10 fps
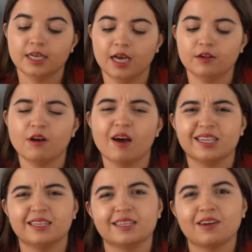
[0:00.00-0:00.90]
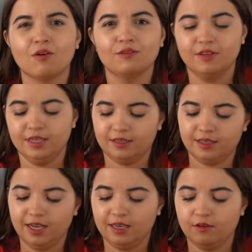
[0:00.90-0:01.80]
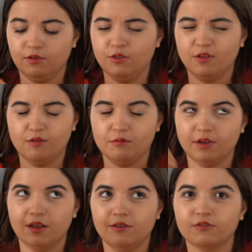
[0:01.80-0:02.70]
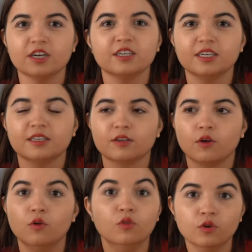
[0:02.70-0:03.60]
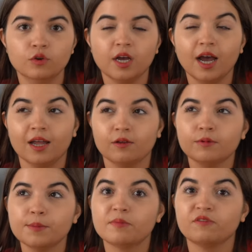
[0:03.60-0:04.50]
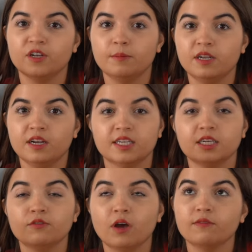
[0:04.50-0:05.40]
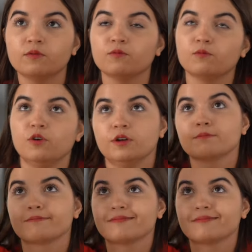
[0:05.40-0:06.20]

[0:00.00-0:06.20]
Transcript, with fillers: I don't know how does it call this, like in French it's a nœud. I don't remember the name in English. If you have a word,